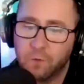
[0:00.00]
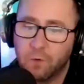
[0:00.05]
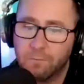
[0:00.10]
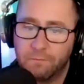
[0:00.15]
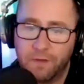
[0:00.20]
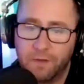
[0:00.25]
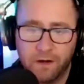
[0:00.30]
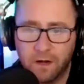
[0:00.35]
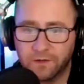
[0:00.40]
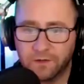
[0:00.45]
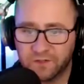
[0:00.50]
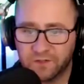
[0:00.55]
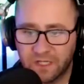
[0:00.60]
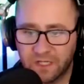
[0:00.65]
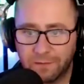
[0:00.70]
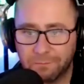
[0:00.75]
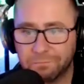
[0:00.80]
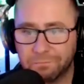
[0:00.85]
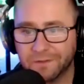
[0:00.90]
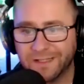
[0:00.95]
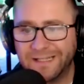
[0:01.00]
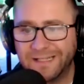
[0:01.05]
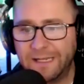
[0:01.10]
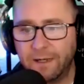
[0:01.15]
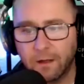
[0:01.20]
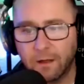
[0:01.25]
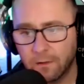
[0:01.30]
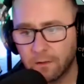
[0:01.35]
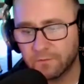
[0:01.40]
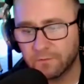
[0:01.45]
do one better. I'll just come and
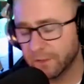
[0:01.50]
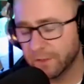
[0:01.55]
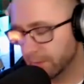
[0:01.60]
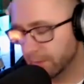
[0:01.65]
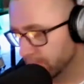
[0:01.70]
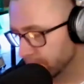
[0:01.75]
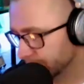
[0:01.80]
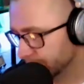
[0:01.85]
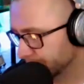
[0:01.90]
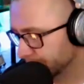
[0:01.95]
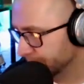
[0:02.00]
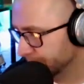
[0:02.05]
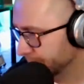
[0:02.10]
bleed all over you.